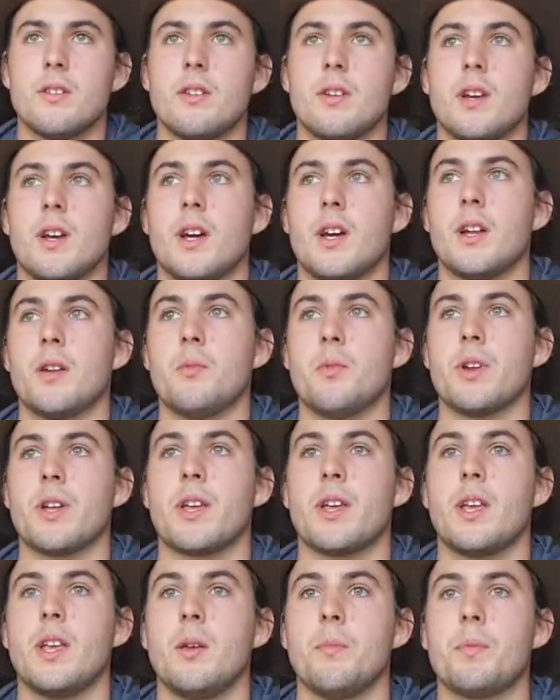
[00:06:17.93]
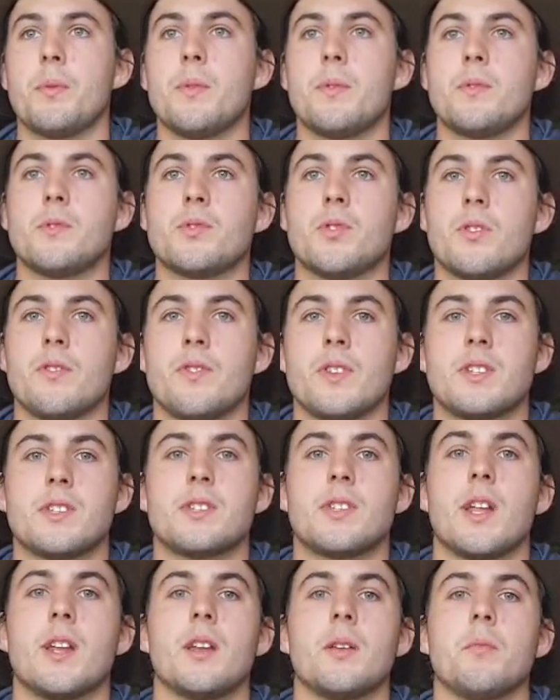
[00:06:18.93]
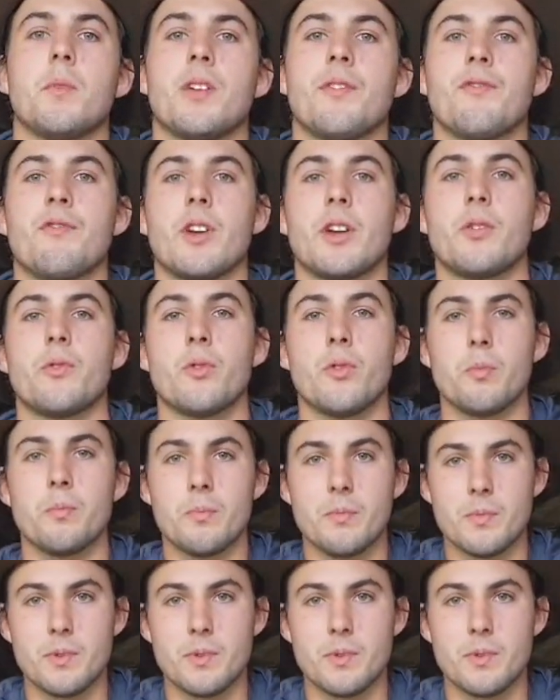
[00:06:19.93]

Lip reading: and I want to keep sort of extending my friend group,